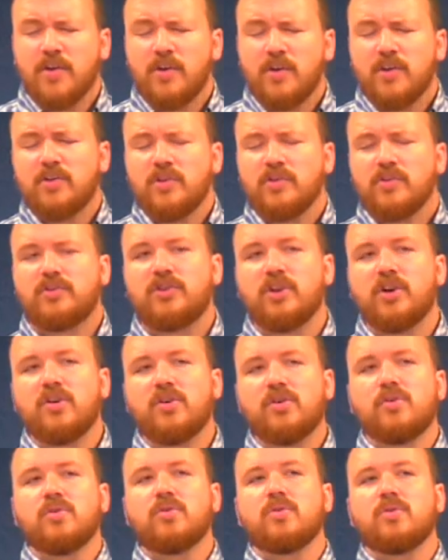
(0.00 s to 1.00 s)

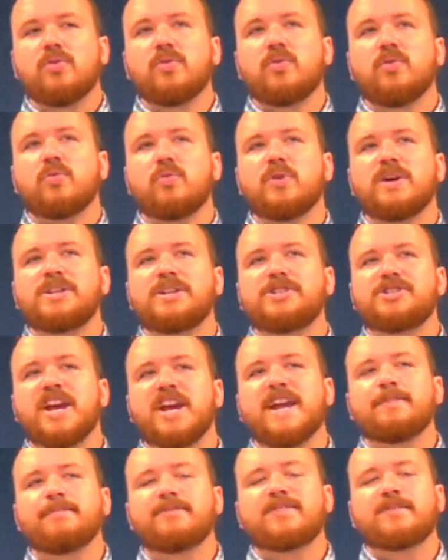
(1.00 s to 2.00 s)
So when
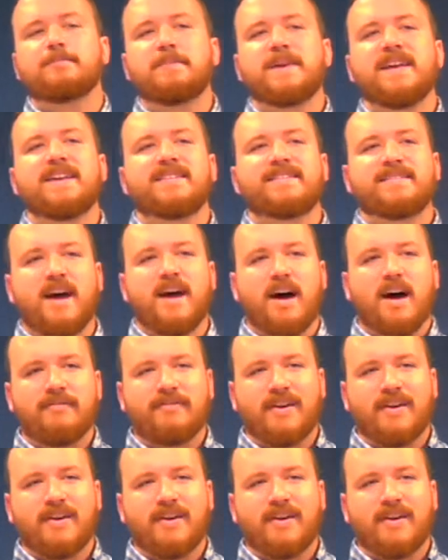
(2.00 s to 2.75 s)
James speaks of a